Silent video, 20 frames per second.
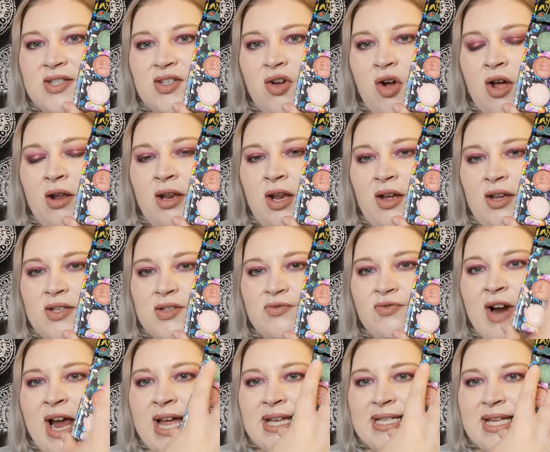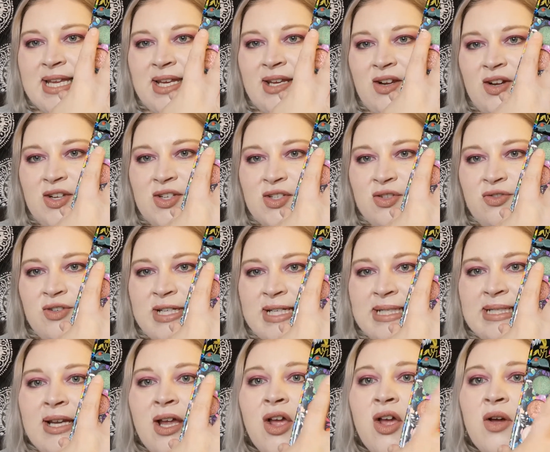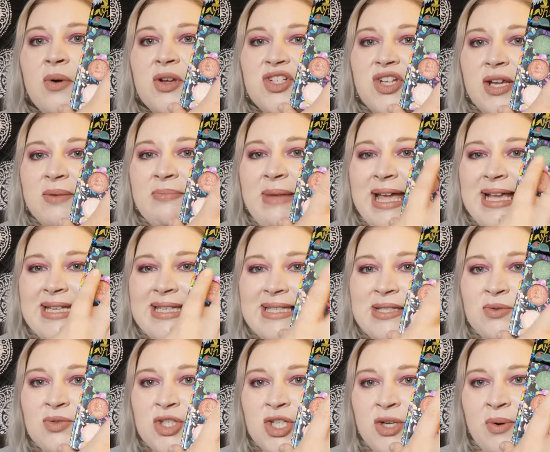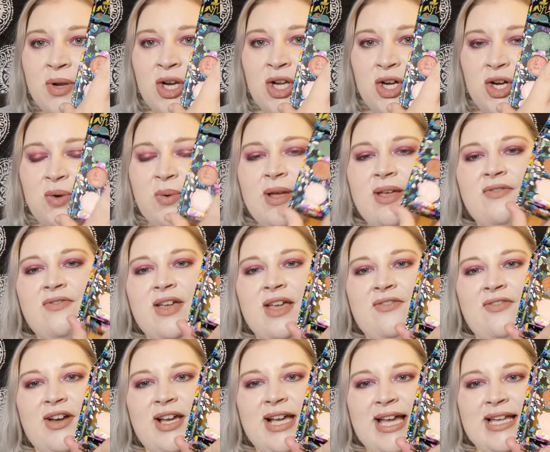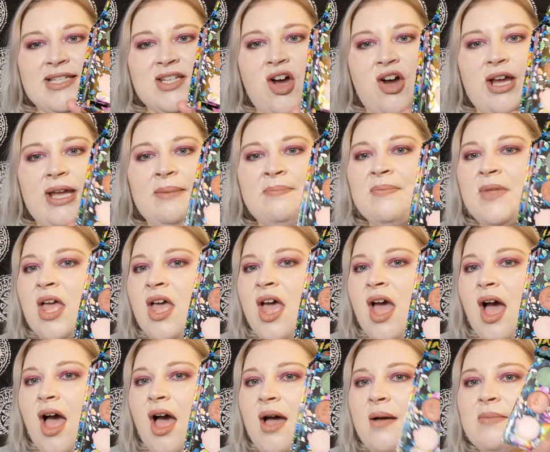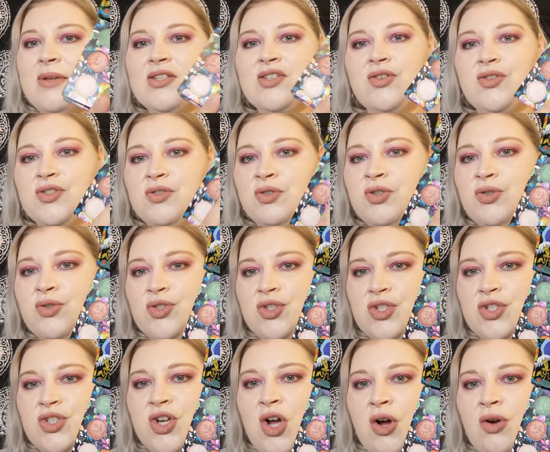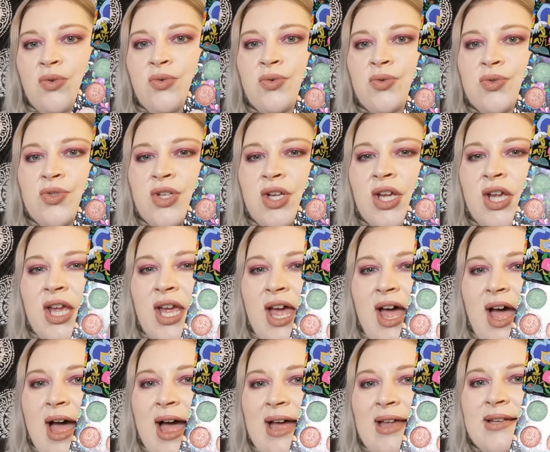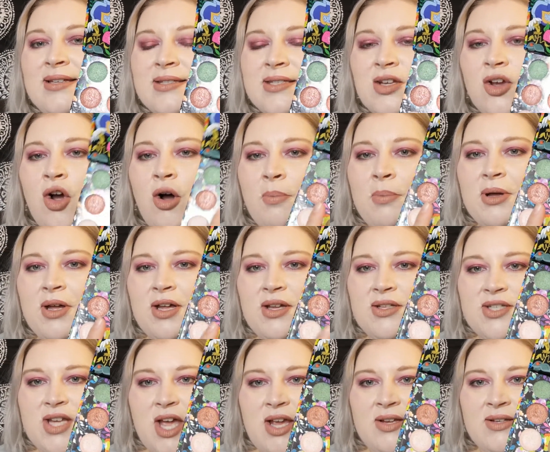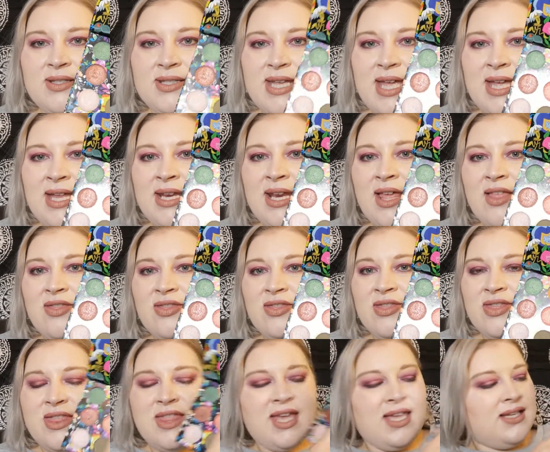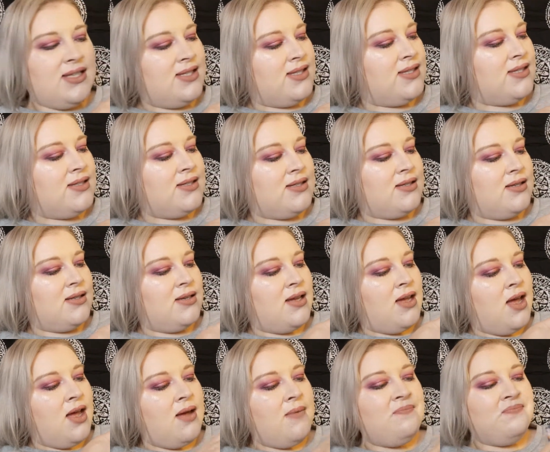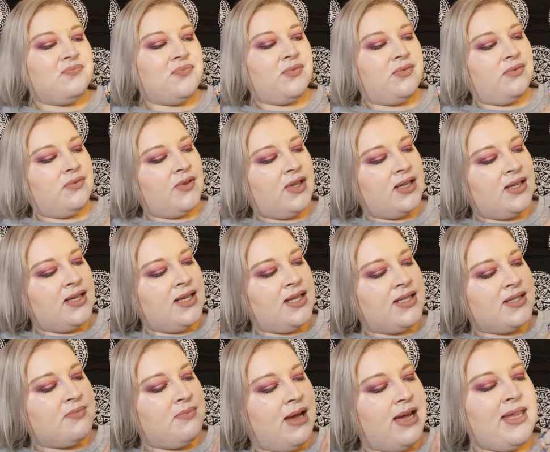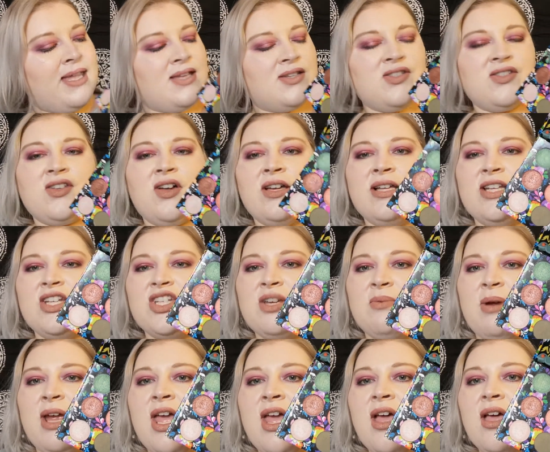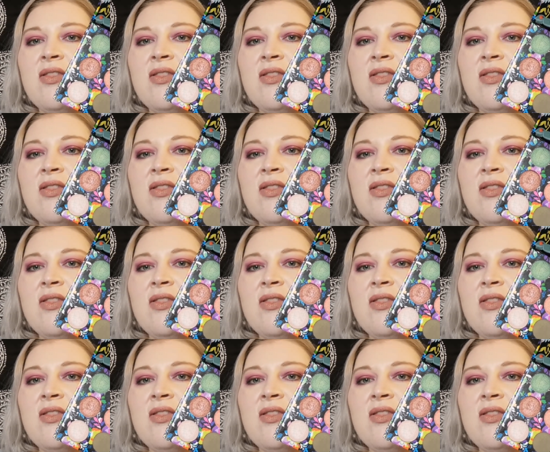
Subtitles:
It's got a nice red and a nice green, which I may still do a look with if I get time. It's got some gorgeous gold and copper tones in this. It is matte, yeah, slightly shimmery.